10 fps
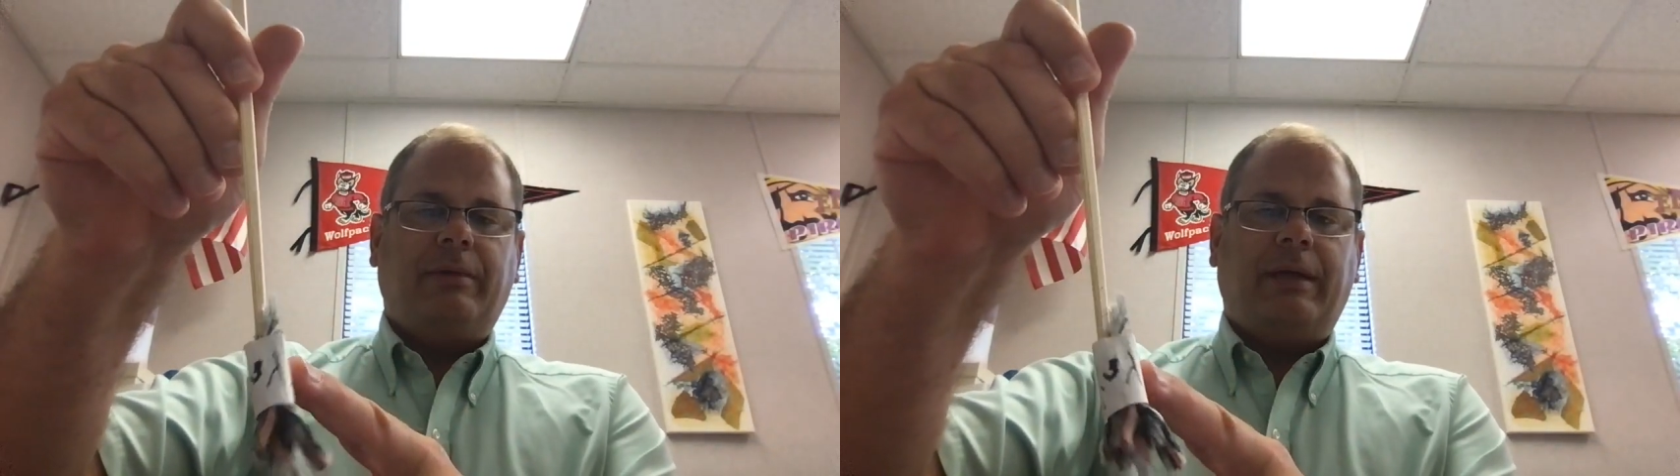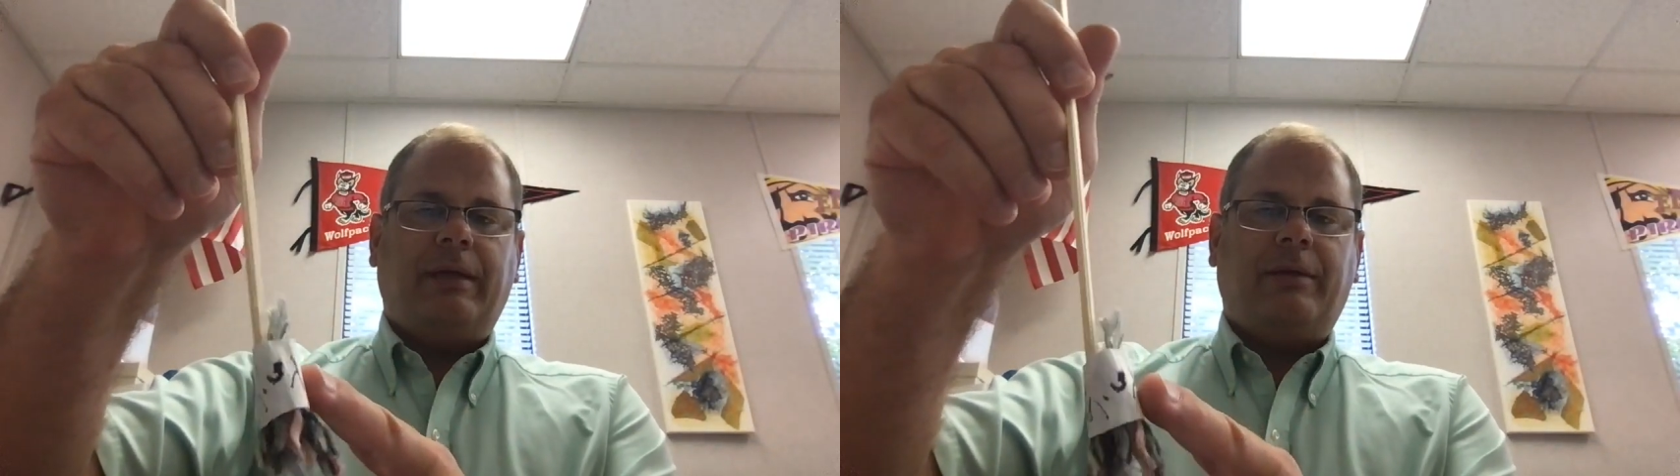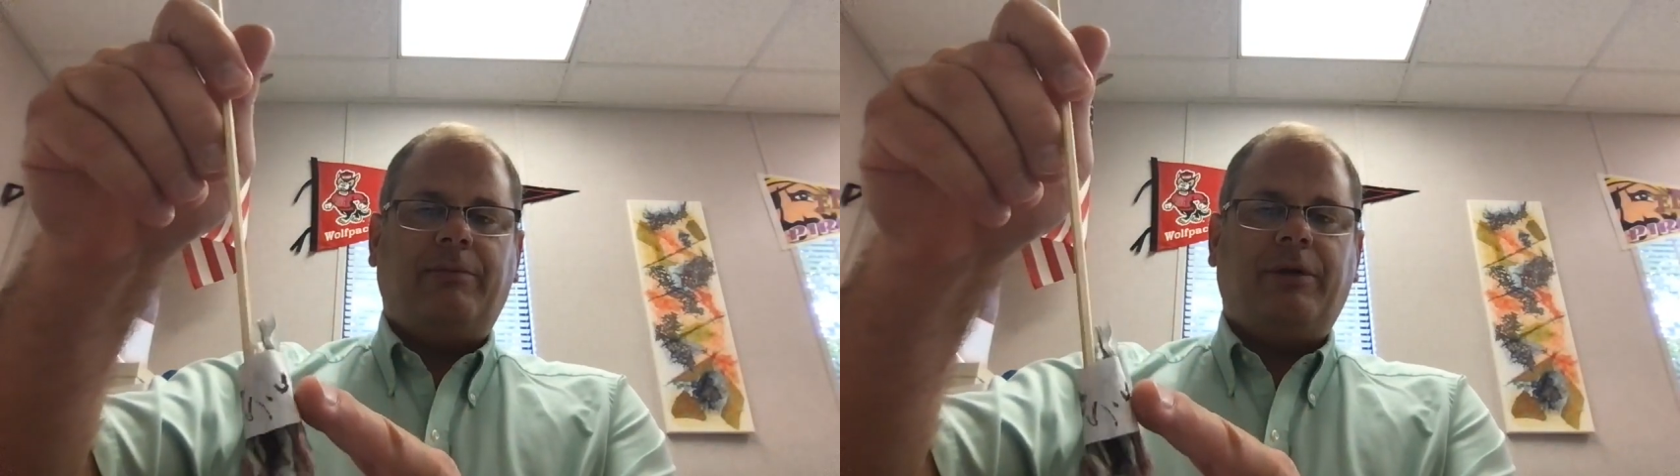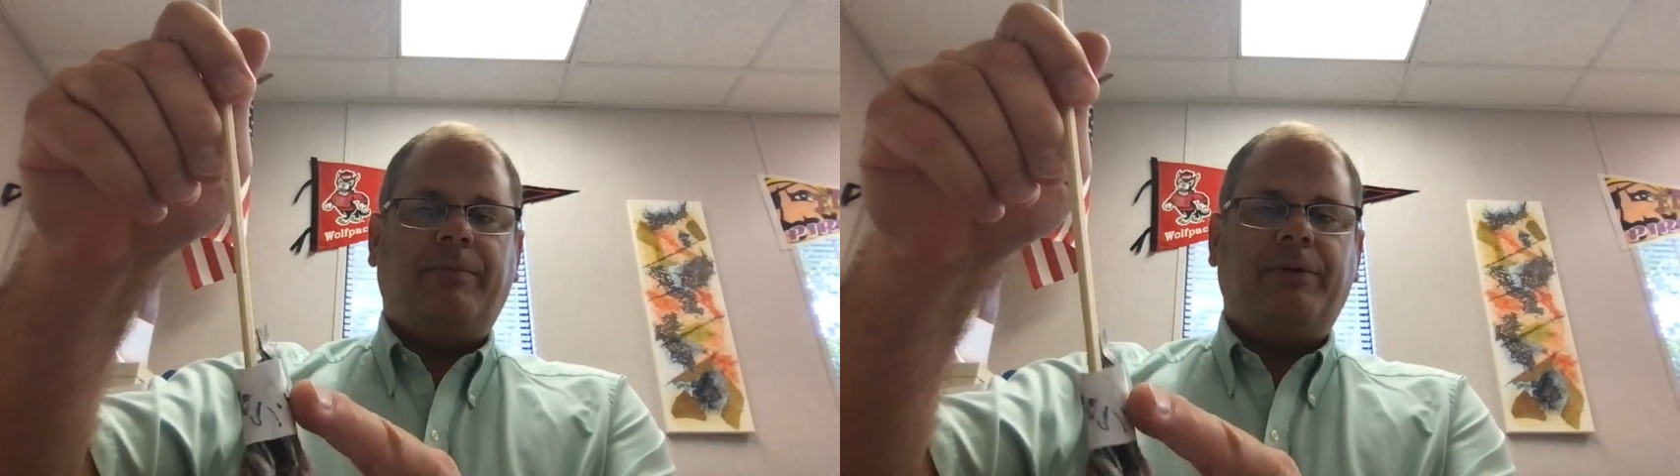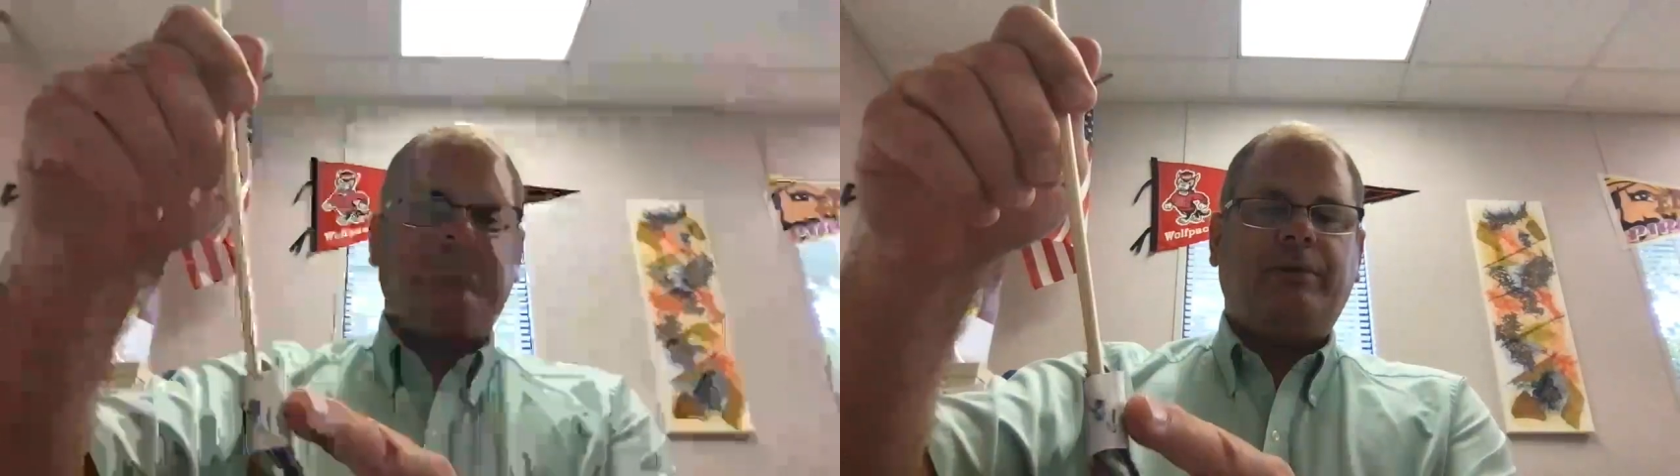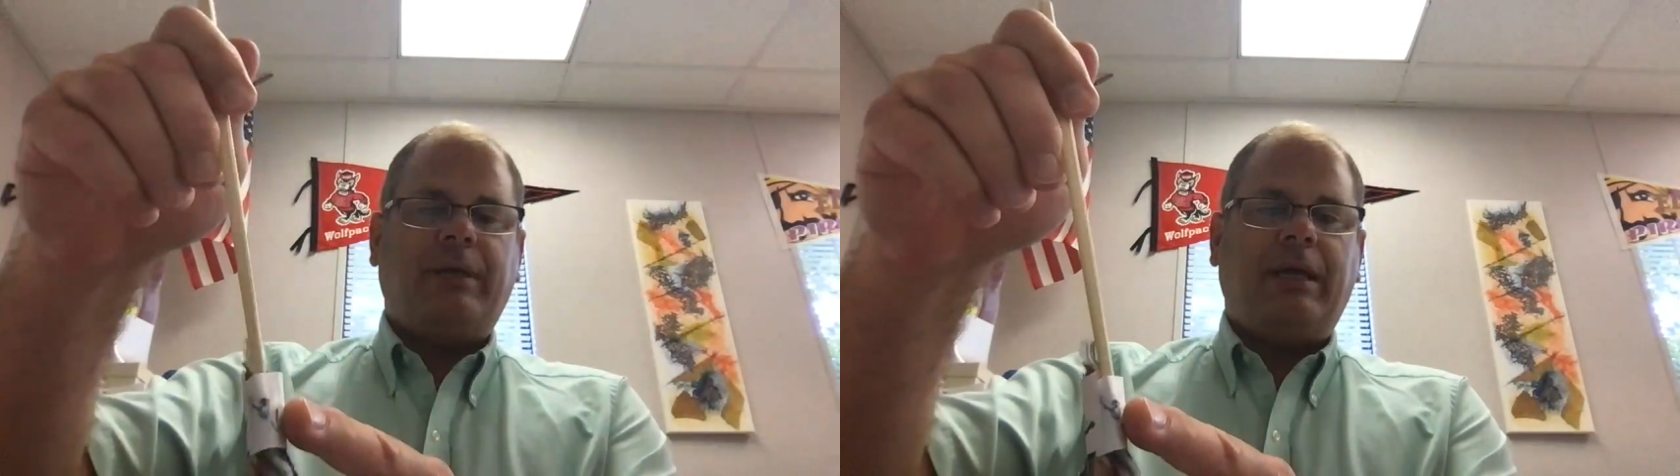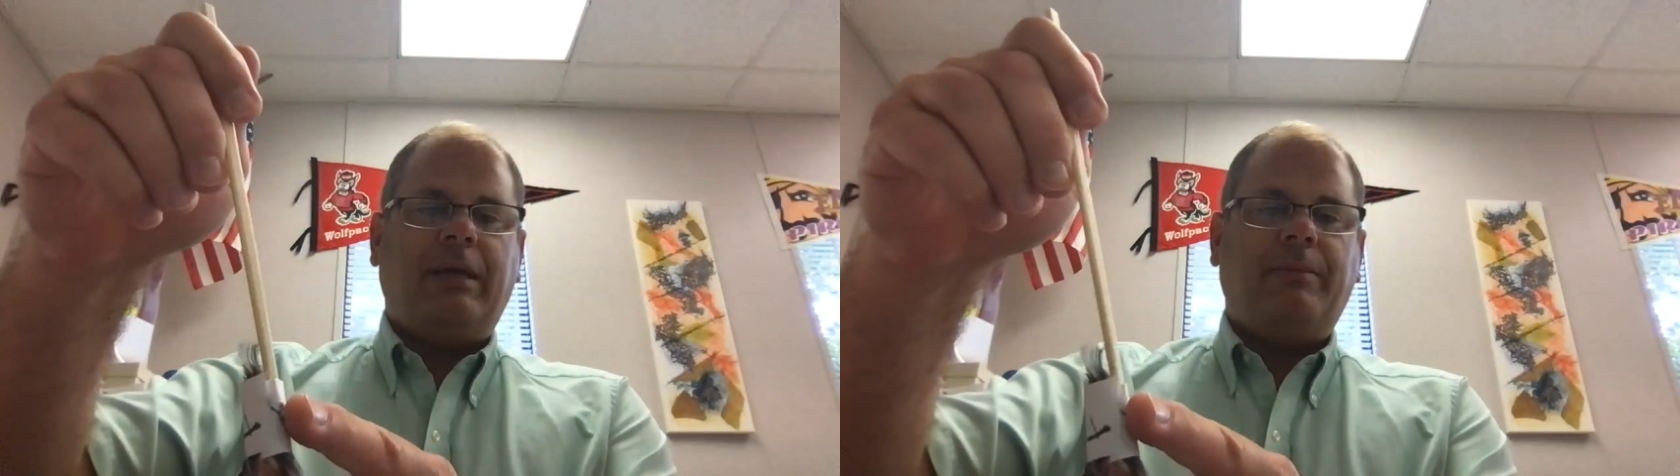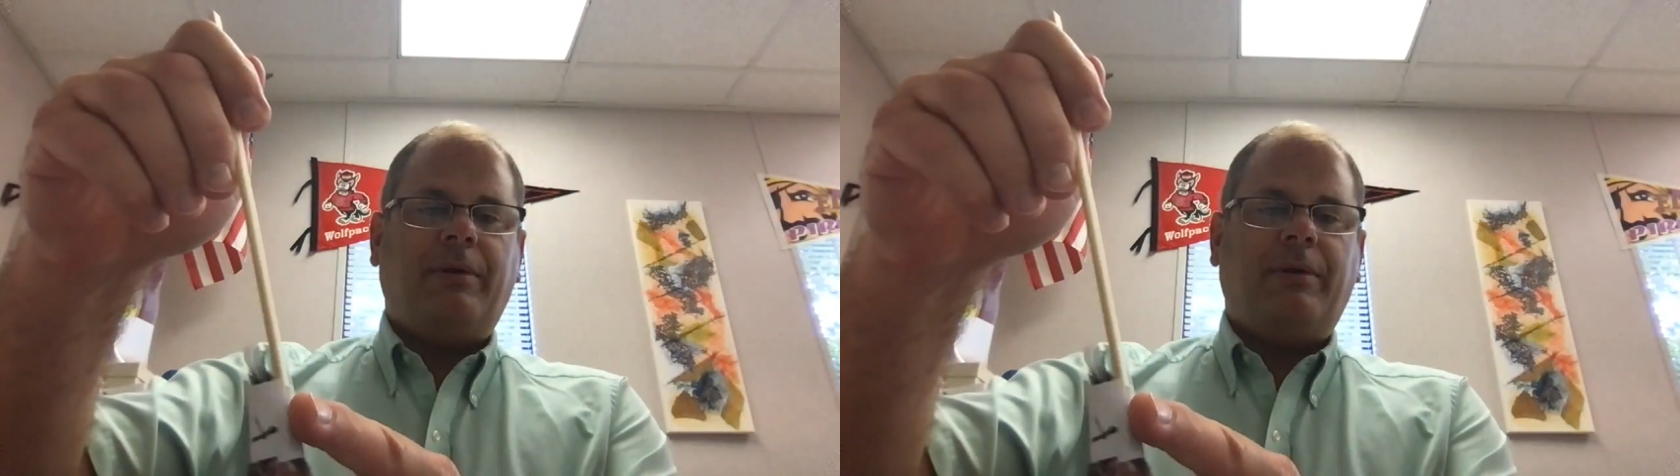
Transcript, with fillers: and um, you can put your name